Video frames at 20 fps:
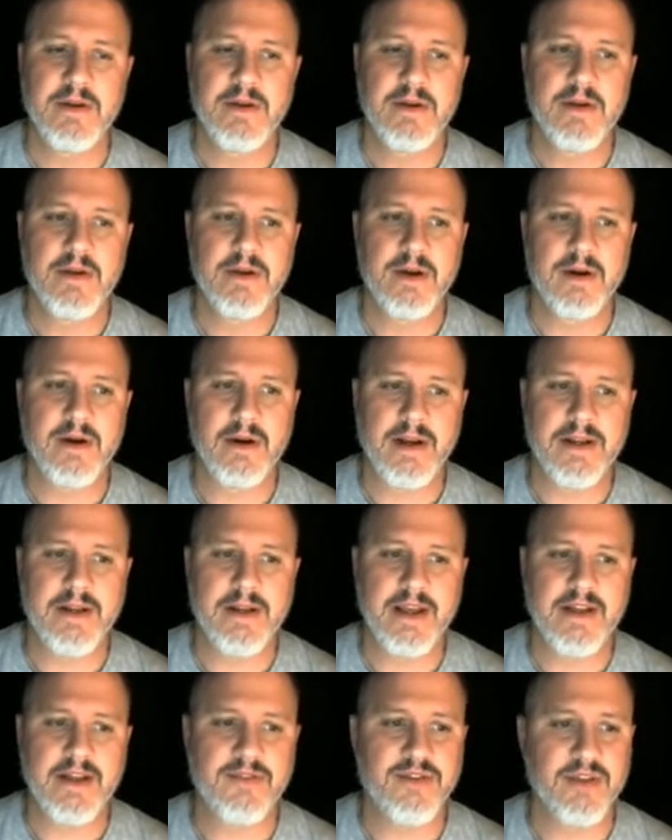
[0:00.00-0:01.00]
All right,
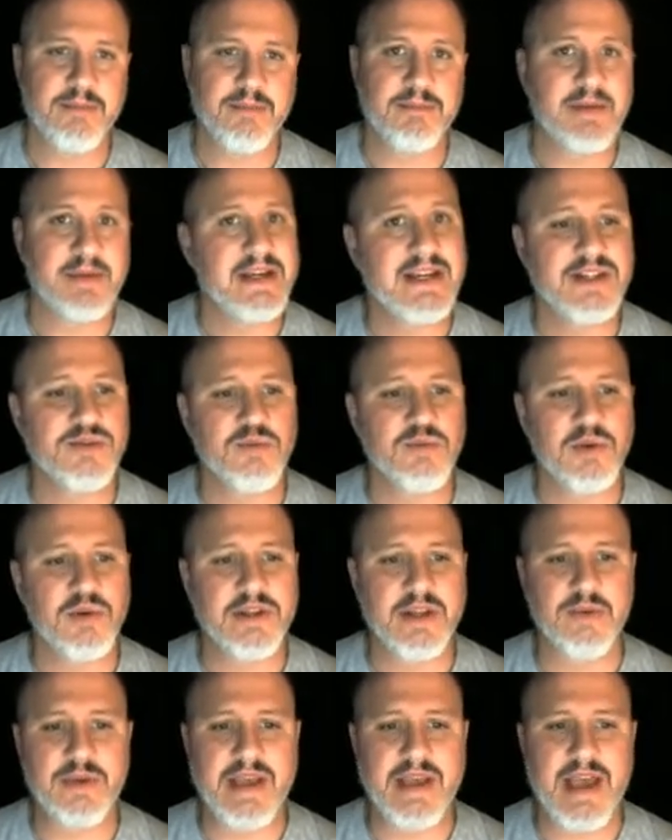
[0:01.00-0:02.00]
and for the biggest word
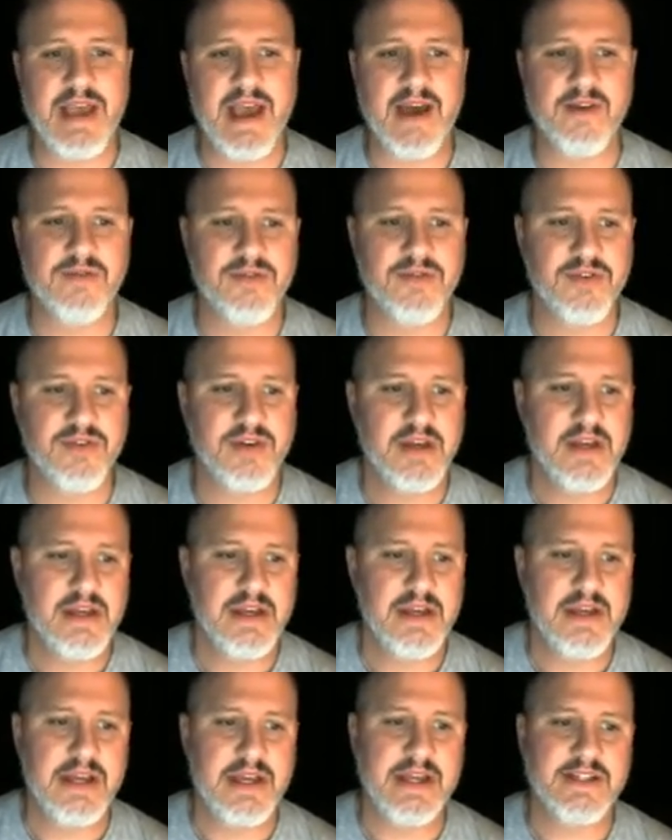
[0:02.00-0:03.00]
that we have,
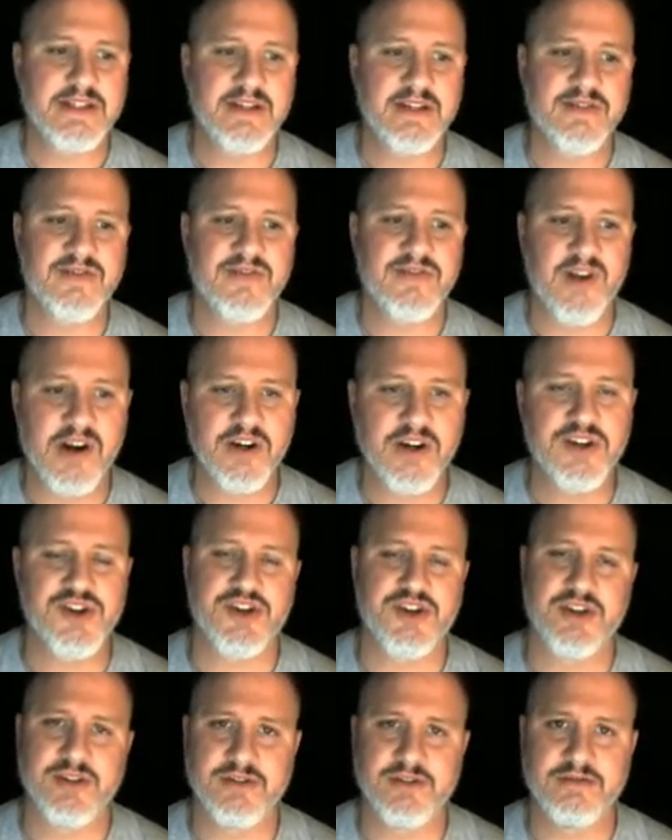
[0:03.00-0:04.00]
it's a
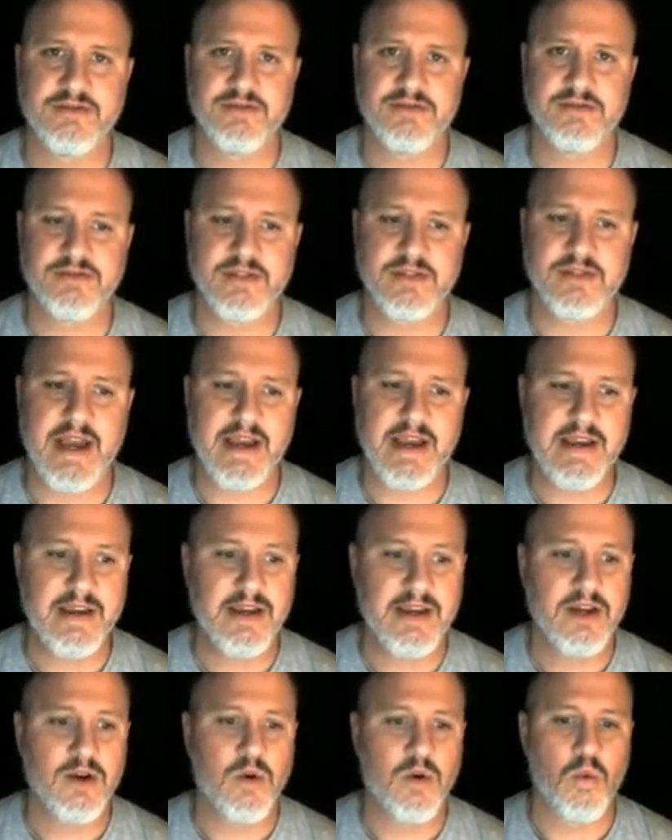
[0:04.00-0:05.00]
function, okay?
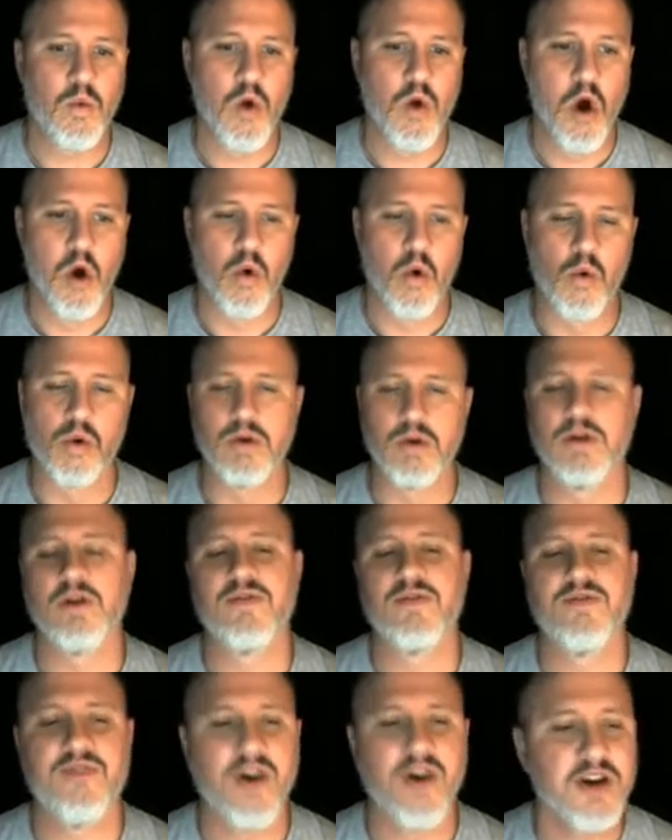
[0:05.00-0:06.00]
Whoa, a
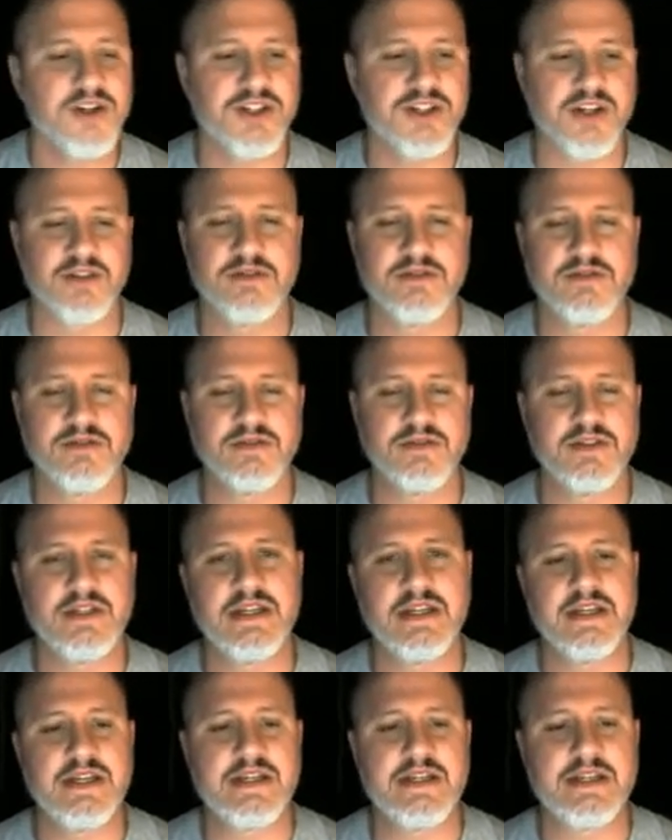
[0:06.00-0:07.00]
function
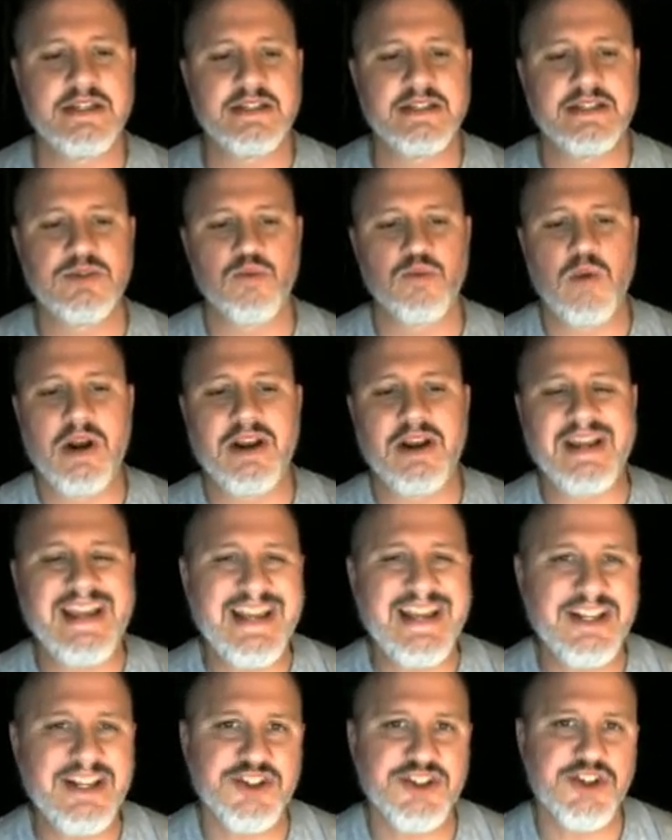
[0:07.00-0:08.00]
is where
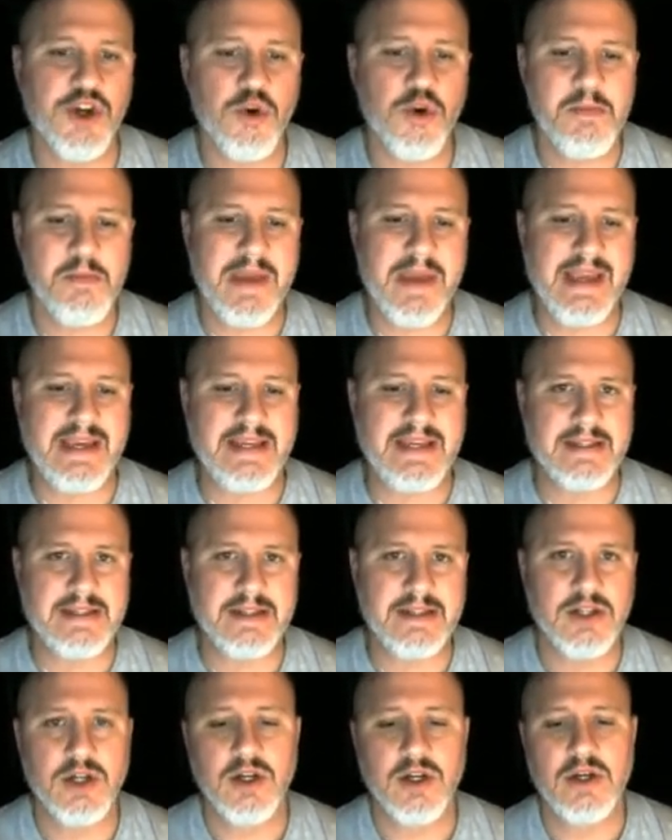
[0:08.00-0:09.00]
each domain
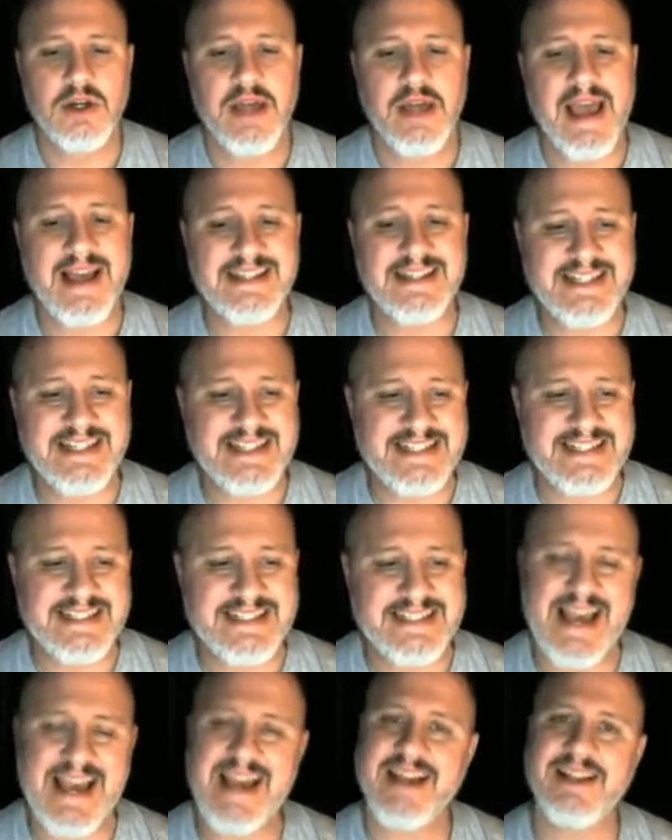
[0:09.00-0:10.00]
has
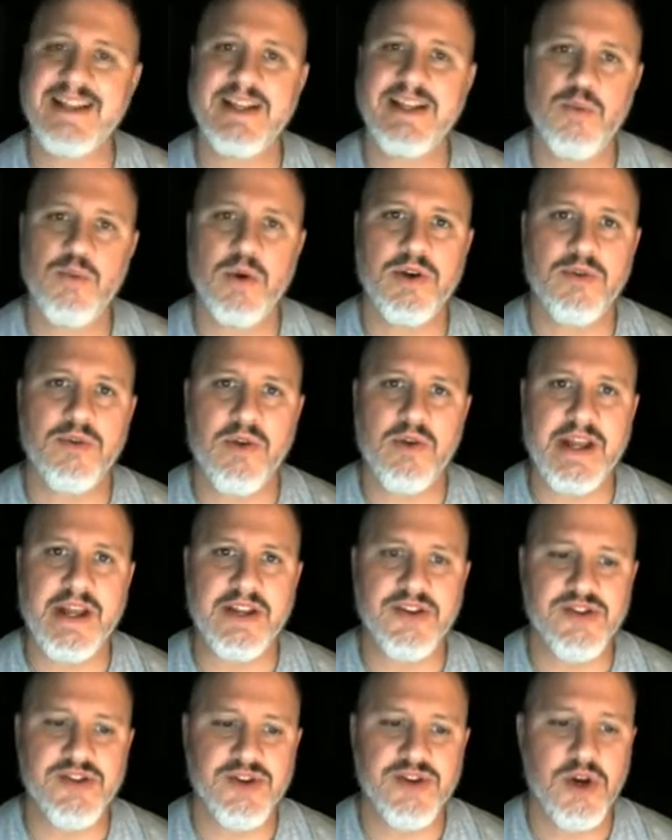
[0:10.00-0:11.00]
exactly one
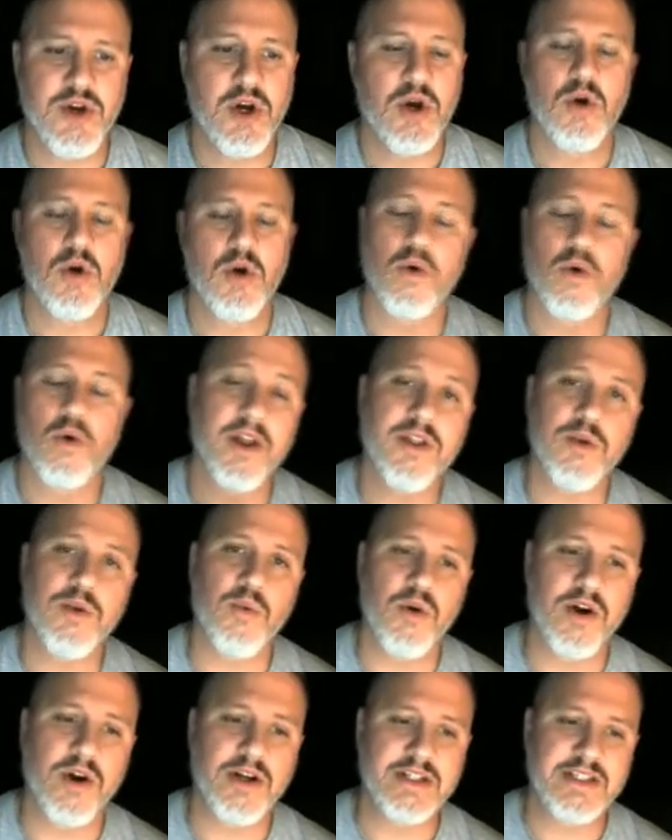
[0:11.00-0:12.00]
range, or in other
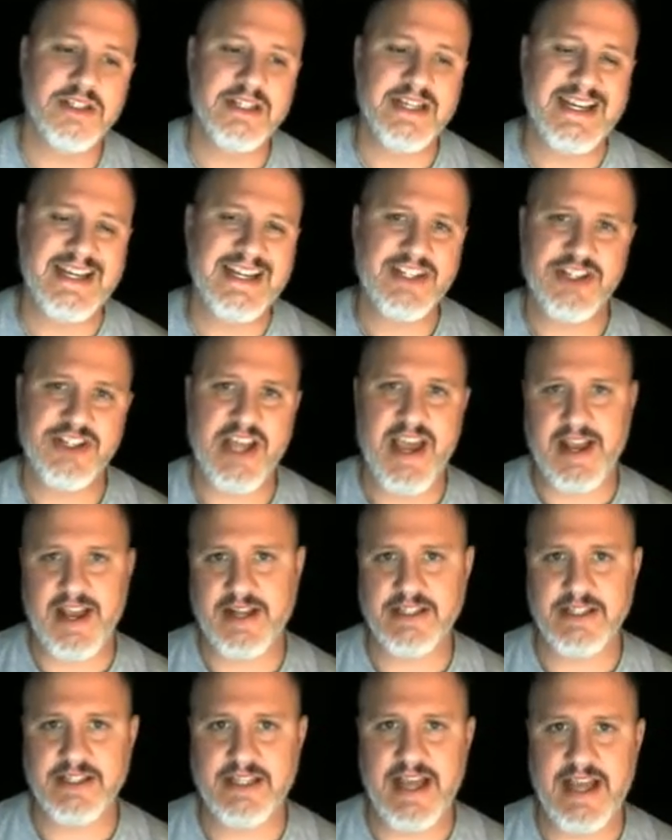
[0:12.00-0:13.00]
words, each
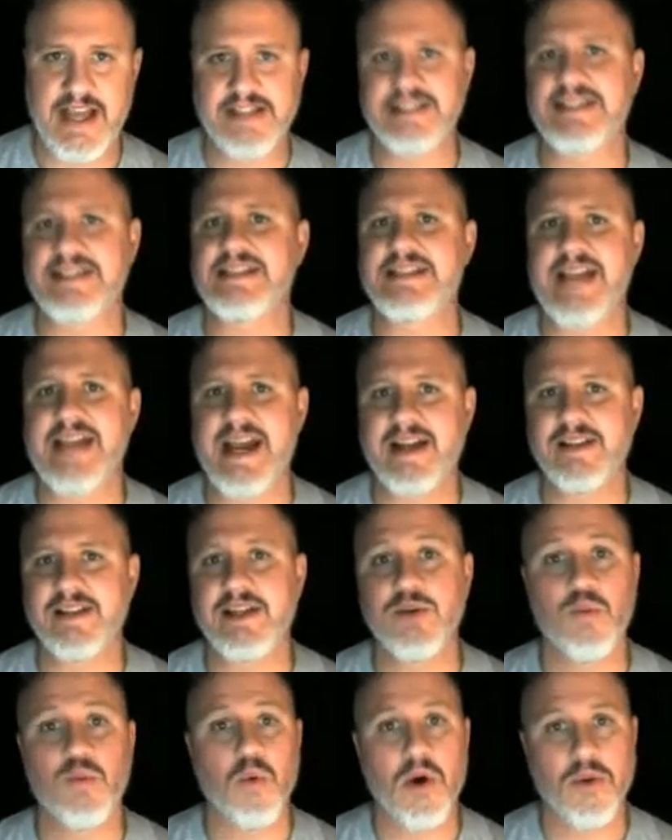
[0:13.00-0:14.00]
x has exactly
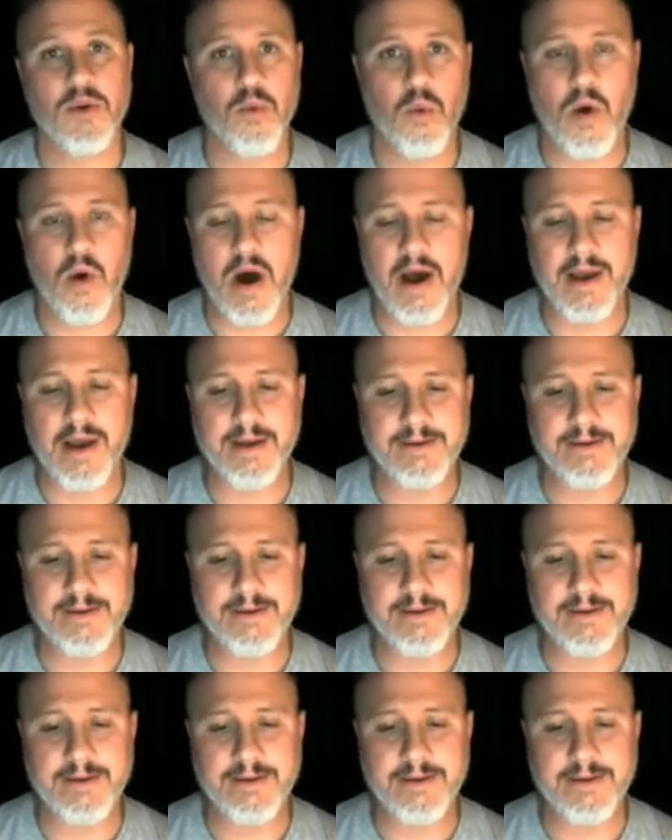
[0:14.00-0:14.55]
one y,